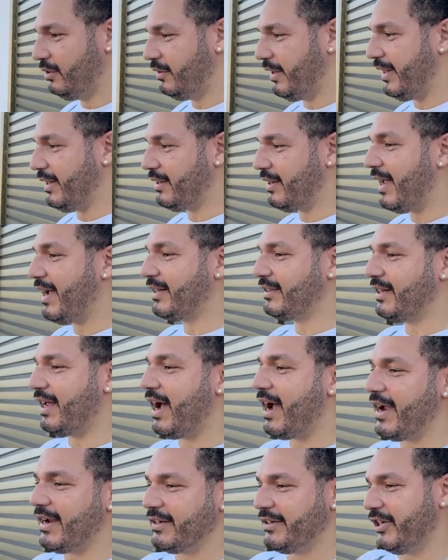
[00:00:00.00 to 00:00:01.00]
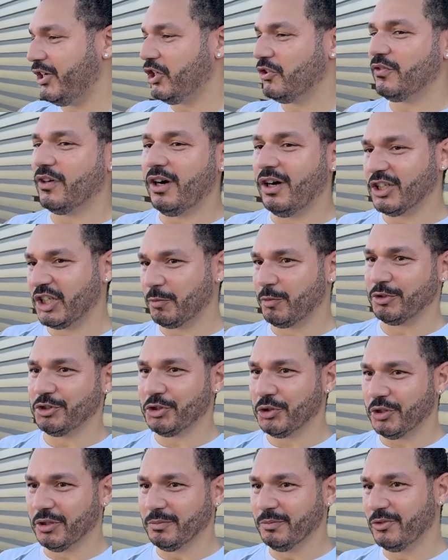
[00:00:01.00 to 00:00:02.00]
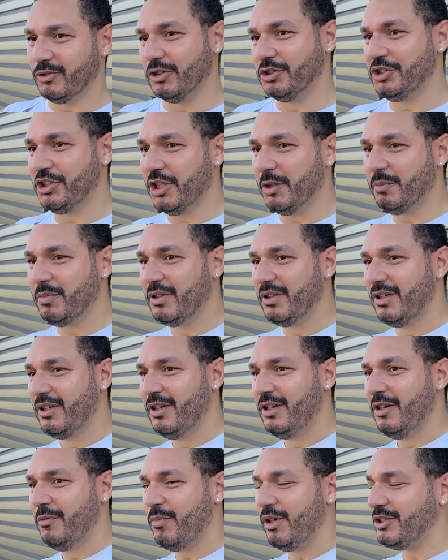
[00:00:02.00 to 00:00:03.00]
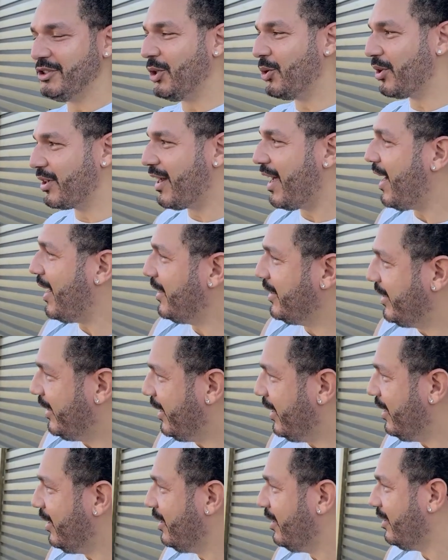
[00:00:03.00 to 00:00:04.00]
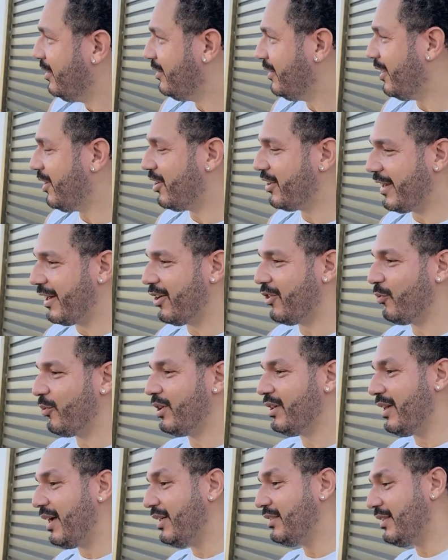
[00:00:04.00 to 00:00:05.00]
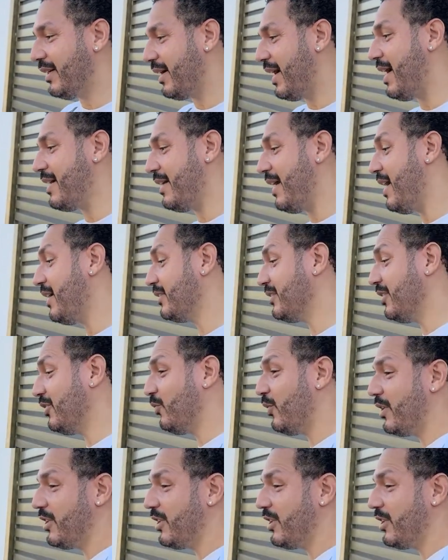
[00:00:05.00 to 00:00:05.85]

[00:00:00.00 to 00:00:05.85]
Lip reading: they like the idea of entrepreneurship, but it's only the idea. They don't realize like how to actually